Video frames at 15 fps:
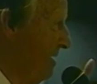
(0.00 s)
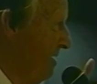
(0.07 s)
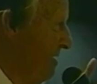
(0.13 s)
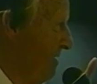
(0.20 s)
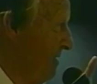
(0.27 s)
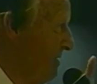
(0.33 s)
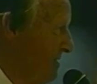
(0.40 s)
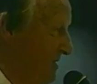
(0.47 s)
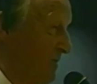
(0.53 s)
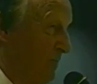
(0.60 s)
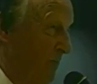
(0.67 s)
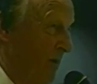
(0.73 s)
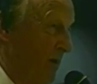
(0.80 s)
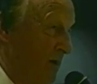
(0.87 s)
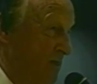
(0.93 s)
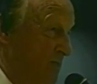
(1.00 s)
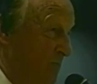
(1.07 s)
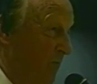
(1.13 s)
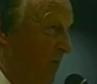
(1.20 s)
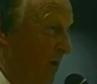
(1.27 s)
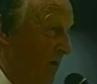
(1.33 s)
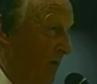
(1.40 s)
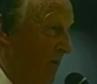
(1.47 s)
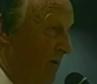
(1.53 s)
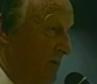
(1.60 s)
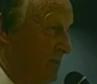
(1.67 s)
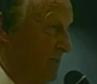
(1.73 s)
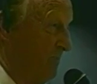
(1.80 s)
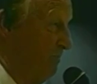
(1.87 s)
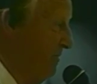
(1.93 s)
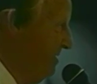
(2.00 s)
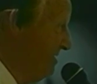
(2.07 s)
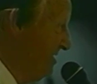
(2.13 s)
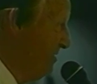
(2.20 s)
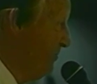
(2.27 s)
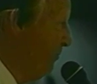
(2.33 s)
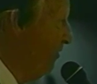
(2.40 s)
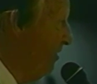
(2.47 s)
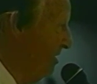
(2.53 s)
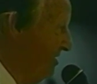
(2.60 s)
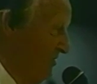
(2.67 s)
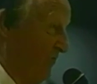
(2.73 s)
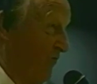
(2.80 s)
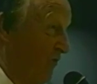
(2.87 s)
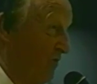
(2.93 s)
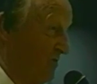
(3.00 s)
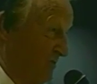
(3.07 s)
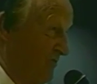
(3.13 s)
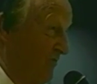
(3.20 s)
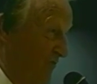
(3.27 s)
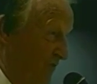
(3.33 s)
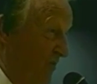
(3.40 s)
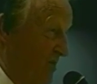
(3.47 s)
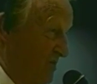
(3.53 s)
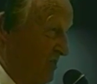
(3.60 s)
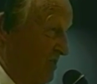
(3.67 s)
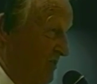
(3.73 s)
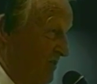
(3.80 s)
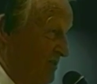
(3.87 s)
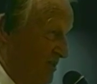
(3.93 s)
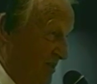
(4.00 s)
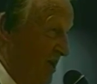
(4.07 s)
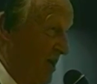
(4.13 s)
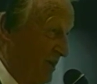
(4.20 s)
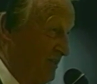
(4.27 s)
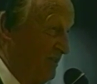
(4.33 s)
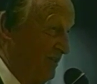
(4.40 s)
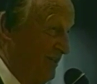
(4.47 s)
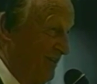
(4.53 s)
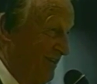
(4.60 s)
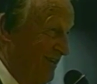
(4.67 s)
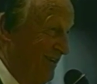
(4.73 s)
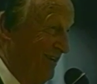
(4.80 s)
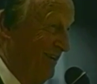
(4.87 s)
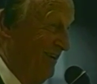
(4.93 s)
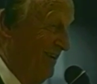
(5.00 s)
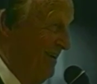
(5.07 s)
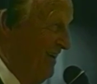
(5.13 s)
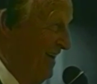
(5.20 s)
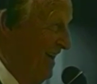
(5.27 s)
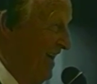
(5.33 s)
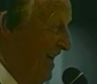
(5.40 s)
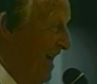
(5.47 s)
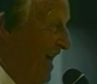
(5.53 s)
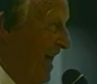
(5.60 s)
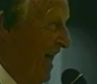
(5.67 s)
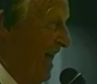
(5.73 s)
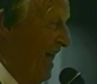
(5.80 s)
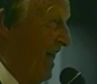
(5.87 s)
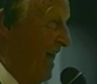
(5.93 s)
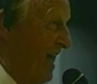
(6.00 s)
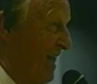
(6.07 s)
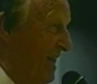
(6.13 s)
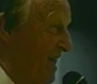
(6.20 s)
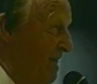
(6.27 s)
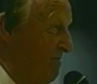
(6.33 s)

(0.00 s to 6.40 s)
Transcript: used to buy his products, Mrs. Paul's frozen fish sticks. And